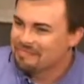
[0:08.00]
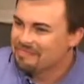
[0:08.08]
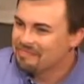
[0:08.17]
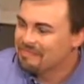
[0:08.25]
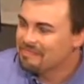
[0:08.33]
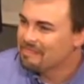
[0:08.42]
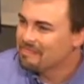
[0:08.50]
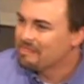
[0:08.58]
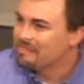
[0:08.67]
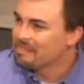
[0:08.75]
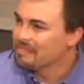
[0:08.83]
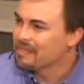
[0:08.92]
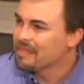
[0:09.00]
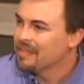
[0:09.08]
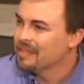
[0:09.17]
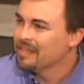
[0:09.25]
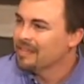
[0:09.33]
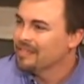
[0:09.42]

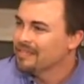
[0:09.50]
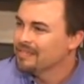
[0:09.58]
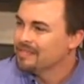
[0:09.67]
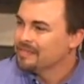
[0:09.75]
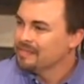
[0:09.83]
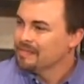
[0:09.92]
No one is speaking in this clip.